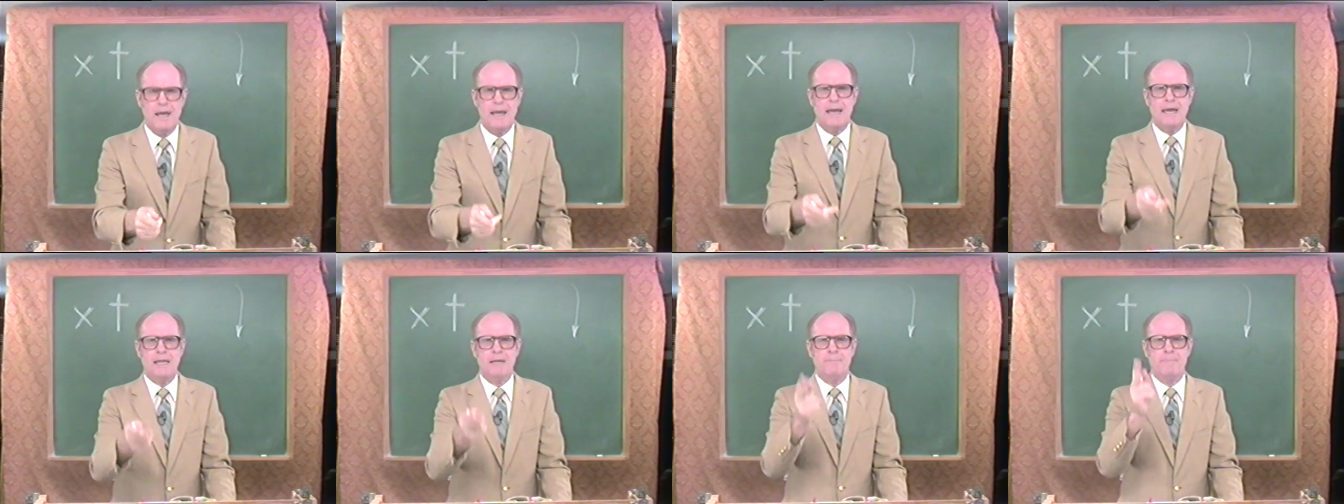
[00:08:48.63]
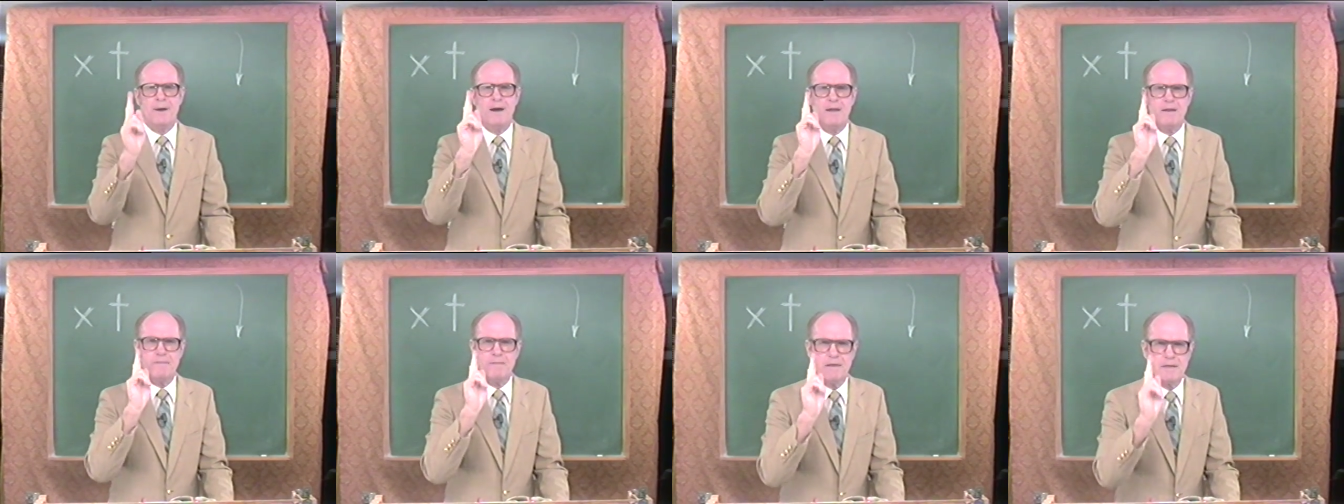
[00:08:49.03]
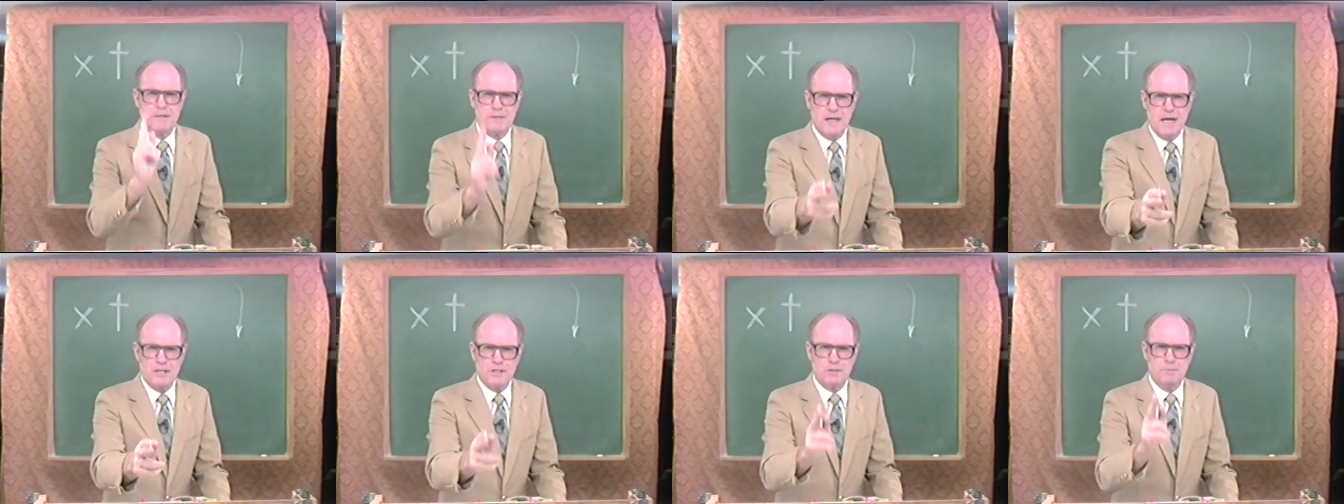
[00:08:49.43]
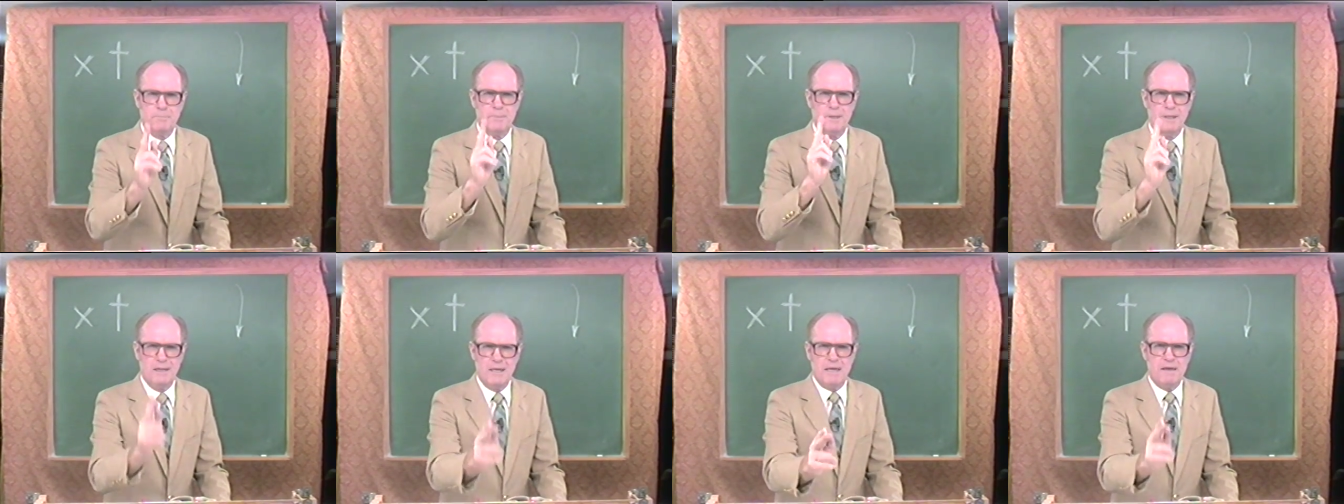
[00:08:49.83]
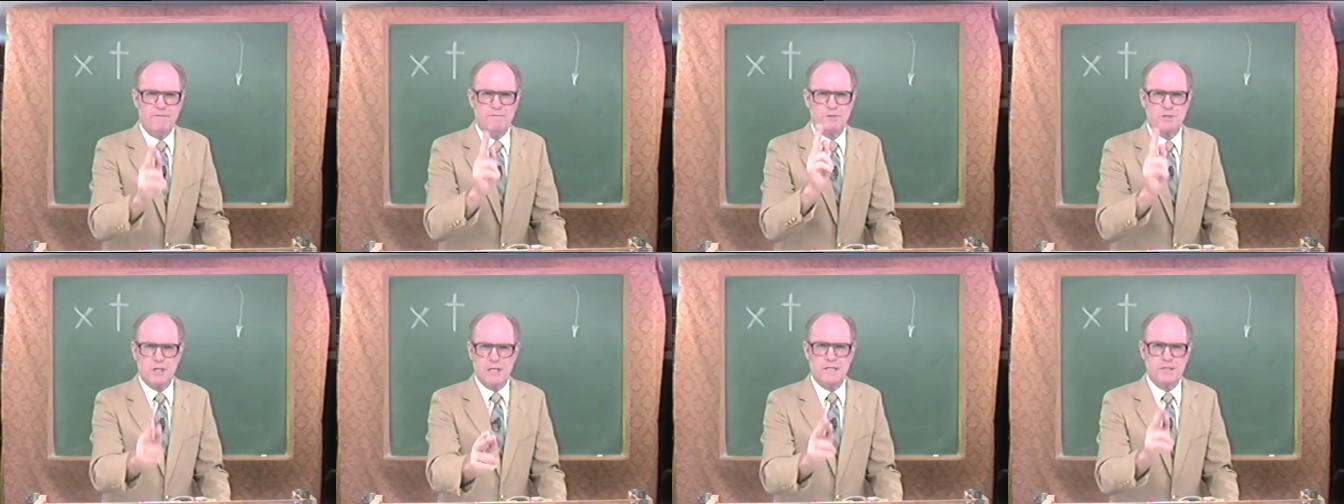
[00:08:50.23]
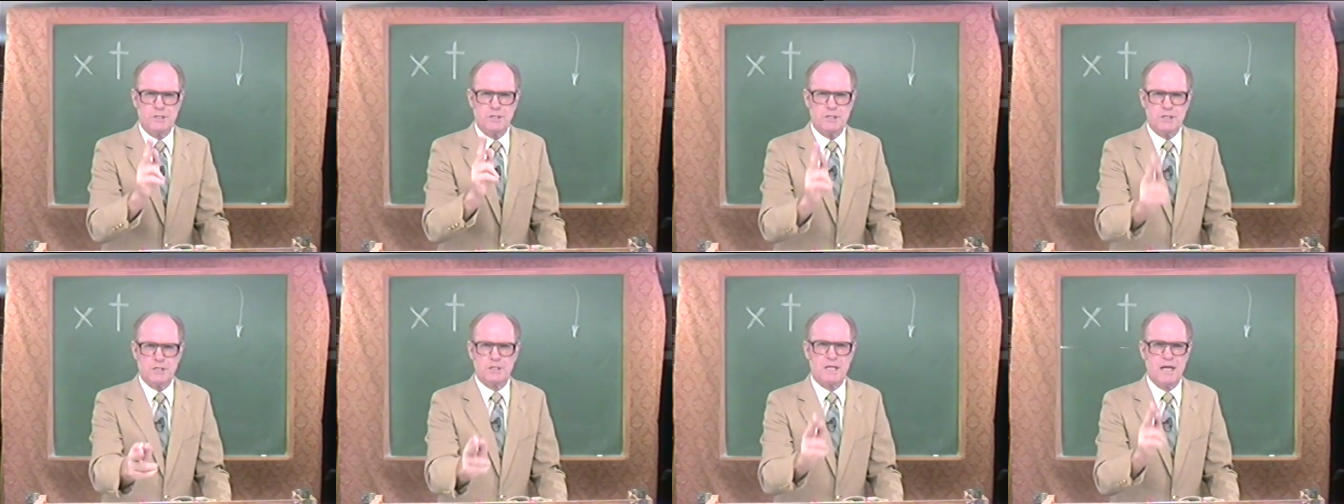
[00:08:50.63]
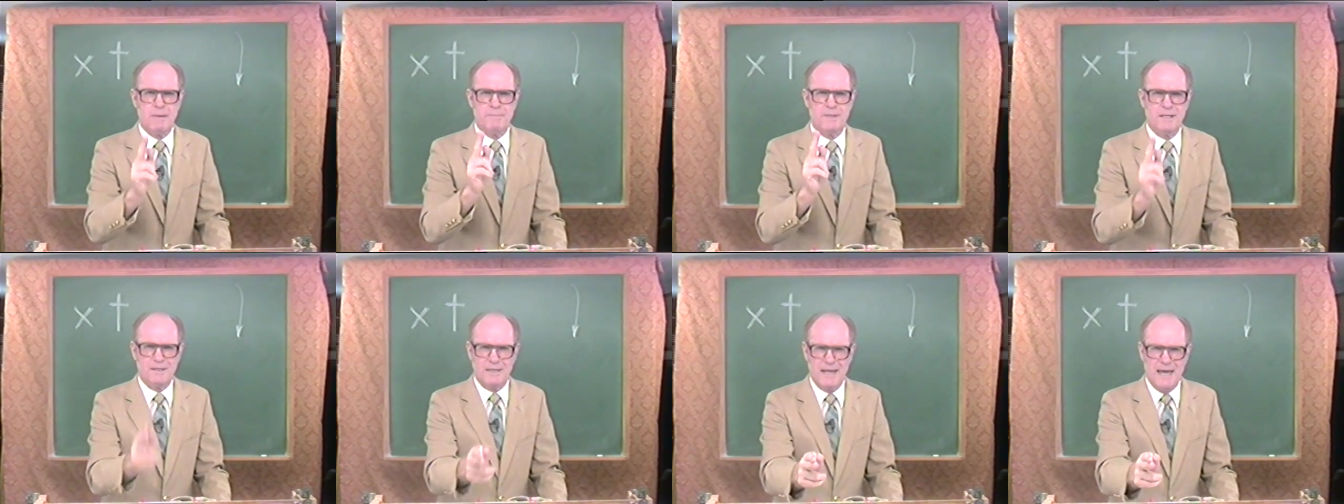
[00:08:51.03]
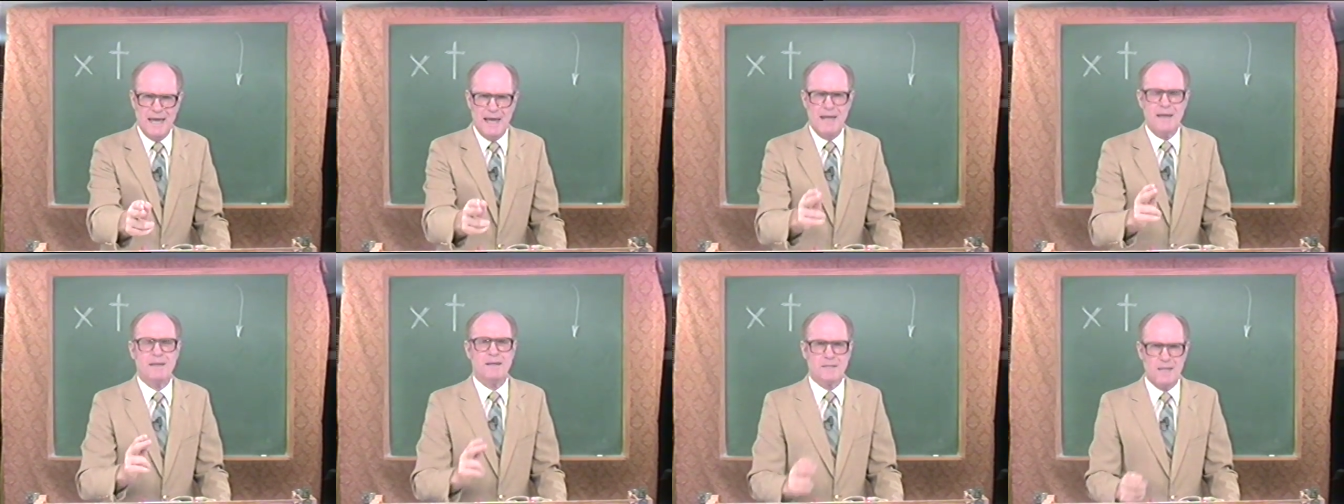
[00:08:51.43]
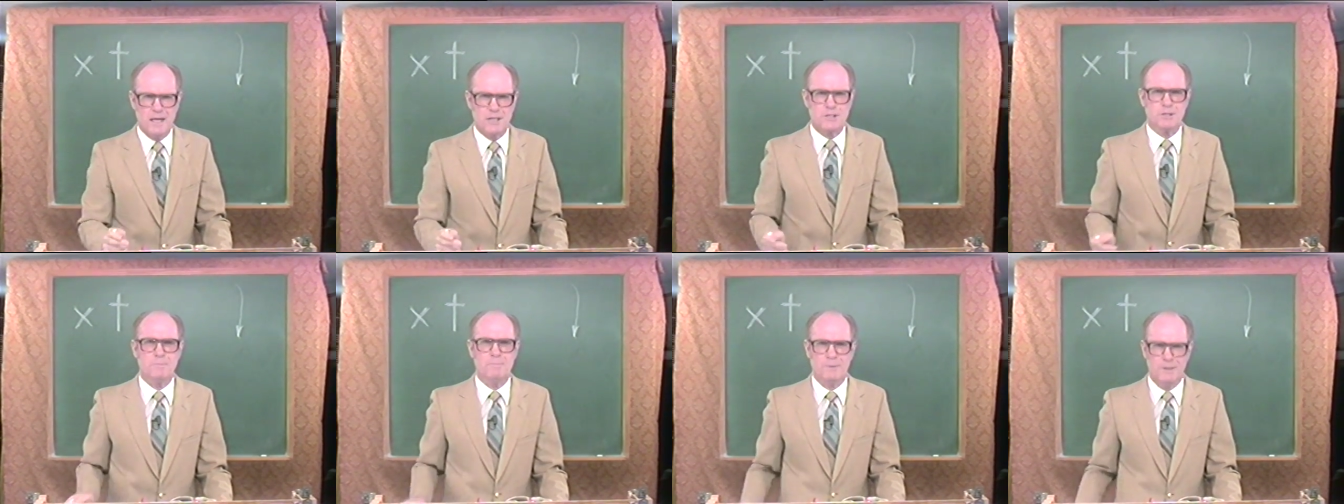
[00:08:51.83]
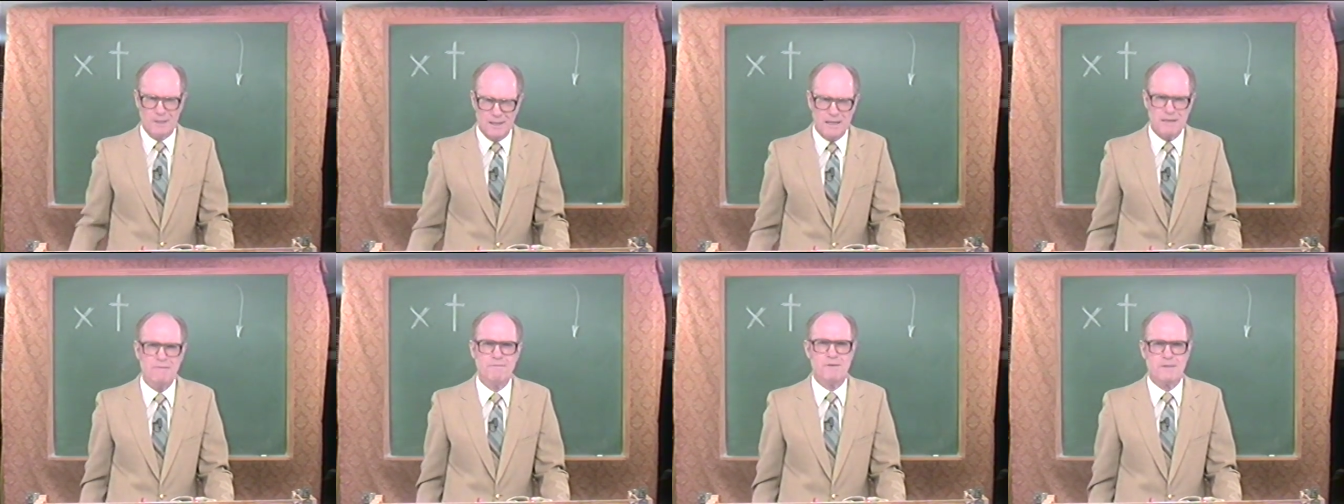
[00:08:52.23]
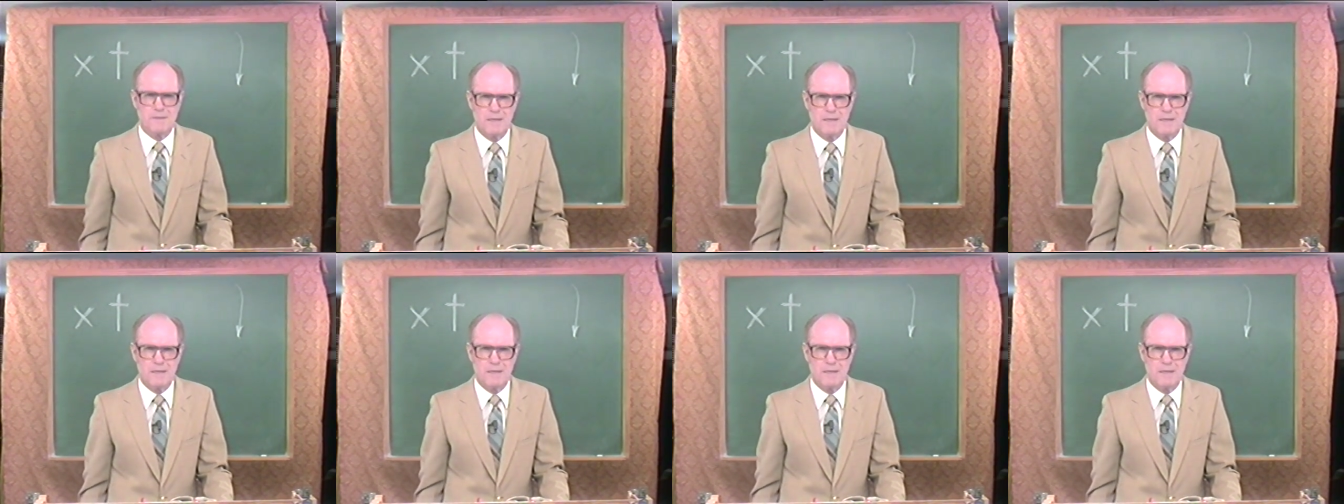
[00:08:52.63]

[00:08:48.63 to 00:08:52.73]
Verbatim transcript: Anybody that doesn't believe Jesus is coming again doesn't believe